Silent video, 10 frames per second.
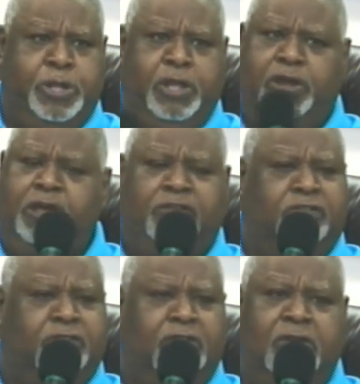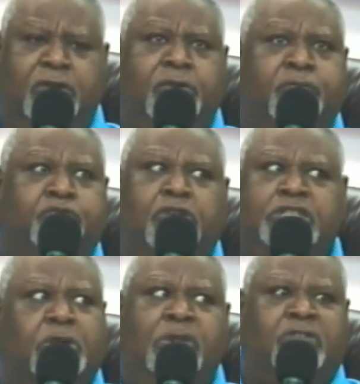Because
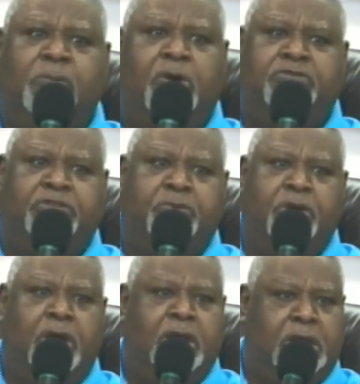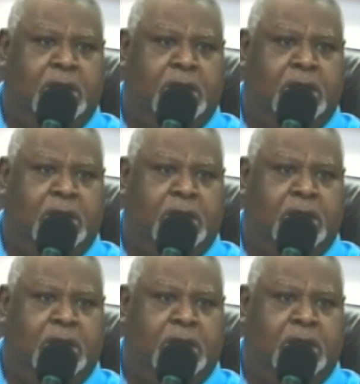she wasn't supposed to run.